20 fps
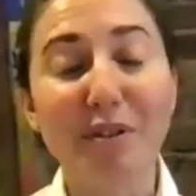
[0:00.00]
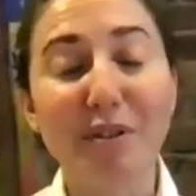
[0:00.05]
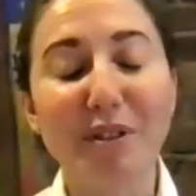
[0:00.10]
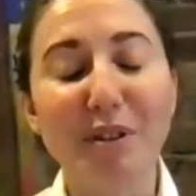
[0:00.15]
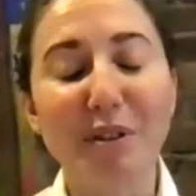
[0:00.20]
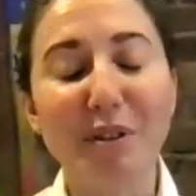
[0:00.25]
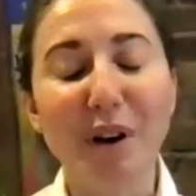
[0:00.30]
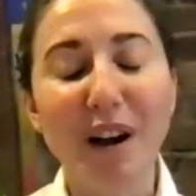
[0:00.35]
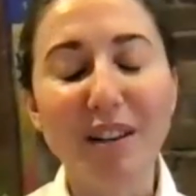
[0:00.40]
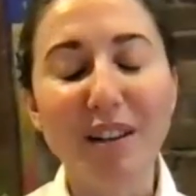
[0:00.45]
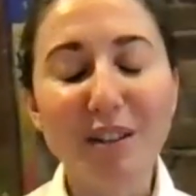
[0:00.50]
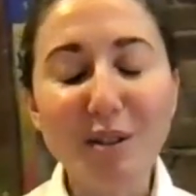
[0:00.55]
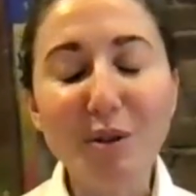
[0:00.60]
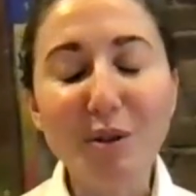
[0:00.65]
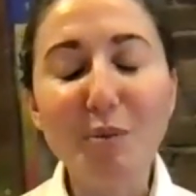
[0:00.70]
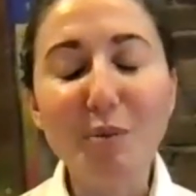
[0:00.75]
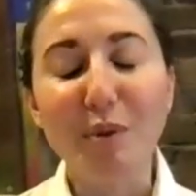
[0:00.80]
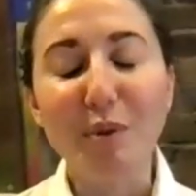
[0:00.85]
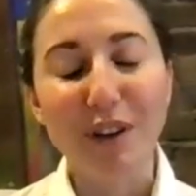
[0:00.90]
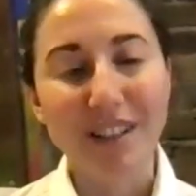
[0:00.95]
So
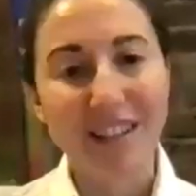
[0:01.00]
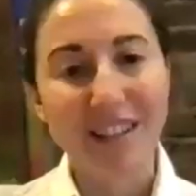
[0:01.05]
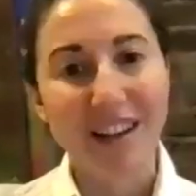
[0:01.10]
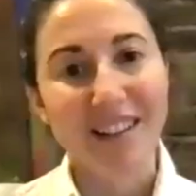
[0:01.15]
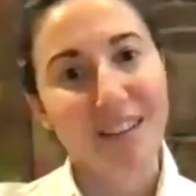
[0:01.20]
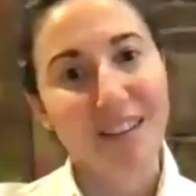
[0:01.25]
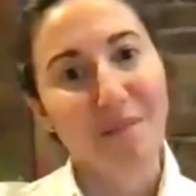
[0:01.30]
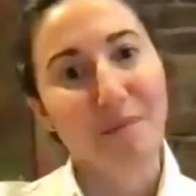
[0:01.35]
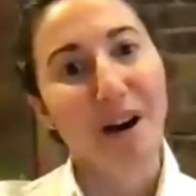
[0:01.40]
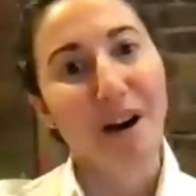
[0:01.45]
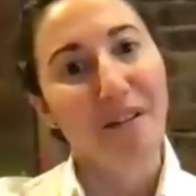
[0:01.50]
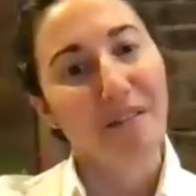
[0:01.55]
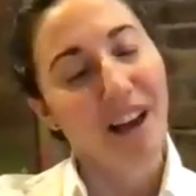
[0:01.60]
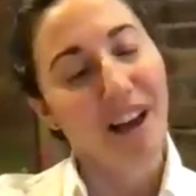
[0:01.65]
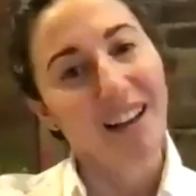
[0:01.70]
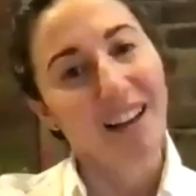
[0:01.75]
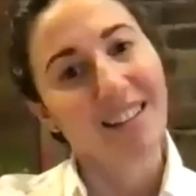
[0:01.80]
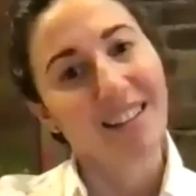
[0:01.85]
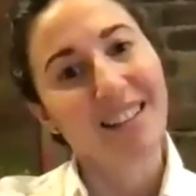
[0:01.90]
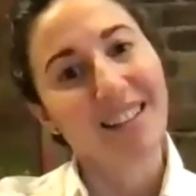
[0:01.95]
super excited about that.